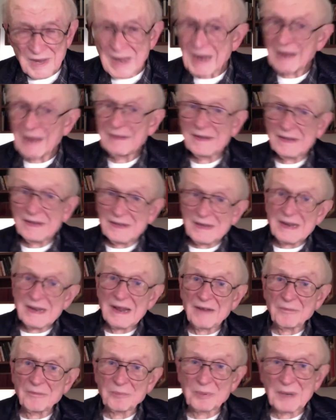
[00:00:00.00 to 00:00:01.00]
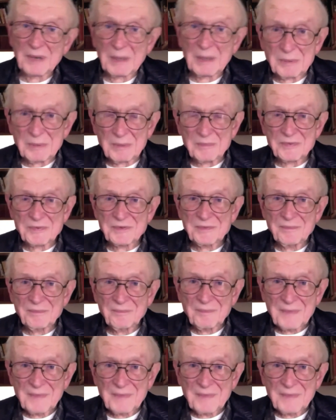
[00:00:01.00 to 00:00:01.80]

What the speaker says: And they did have problems.